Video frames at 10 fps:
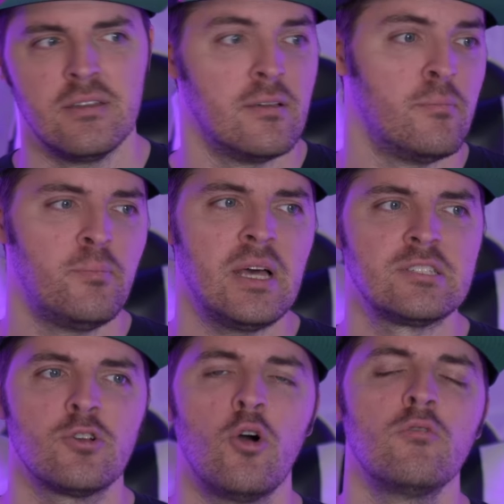best
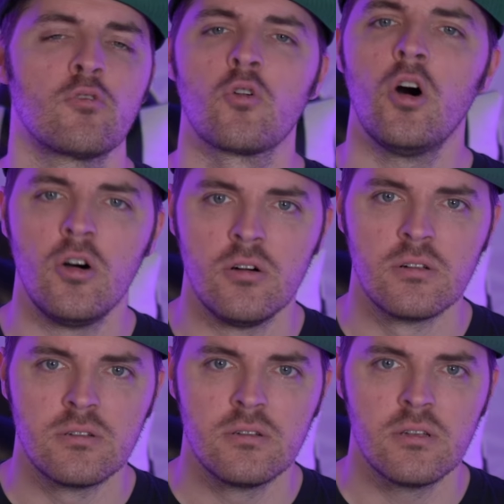overall
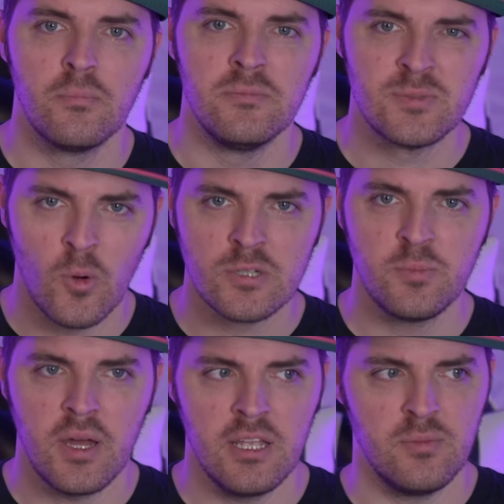sports
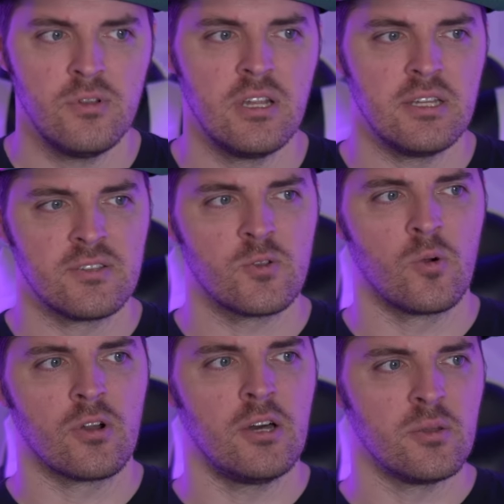betting community Discord
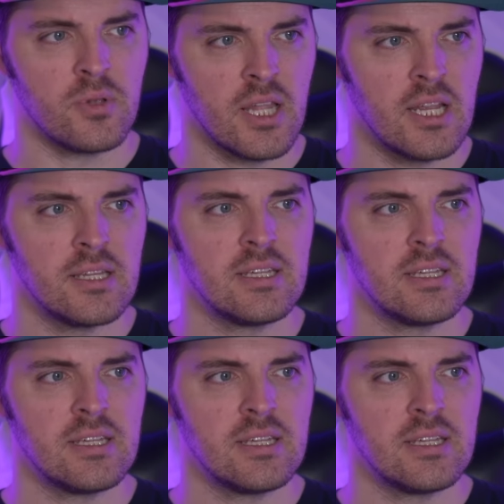on the planet,